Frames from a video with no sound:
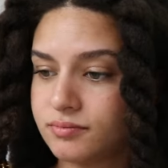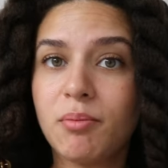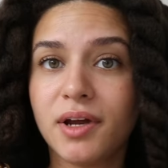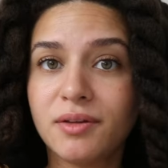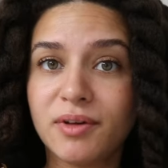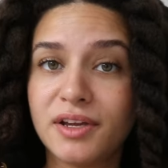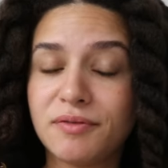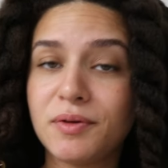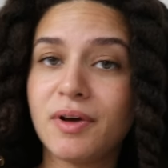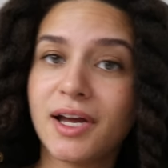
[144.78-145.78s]
By the way,
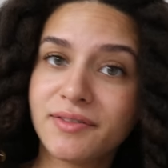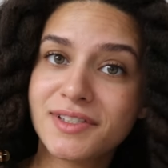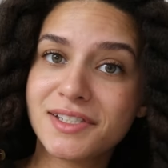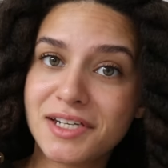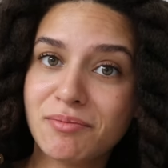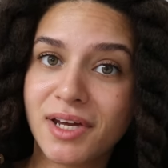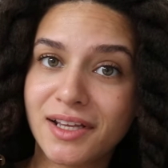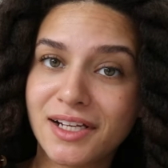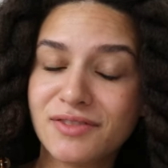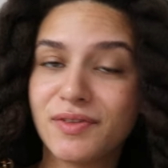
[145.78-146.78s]
if you haven't seen my
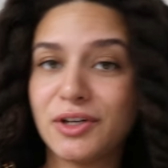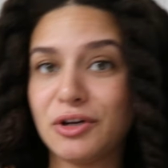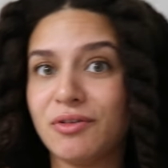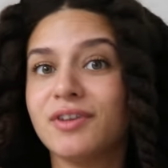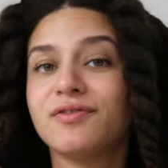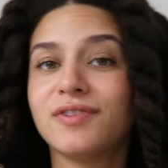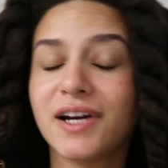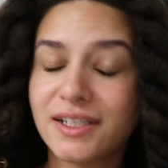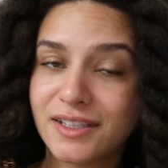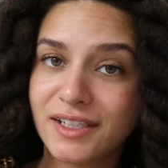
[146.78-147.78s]
last video, I
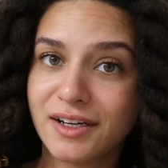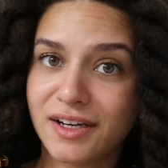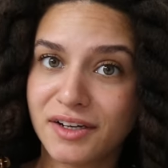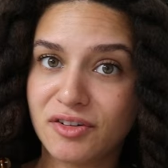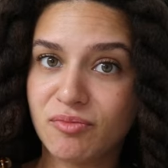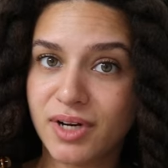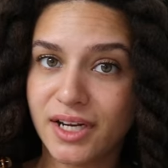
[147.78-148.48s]
finally got out of my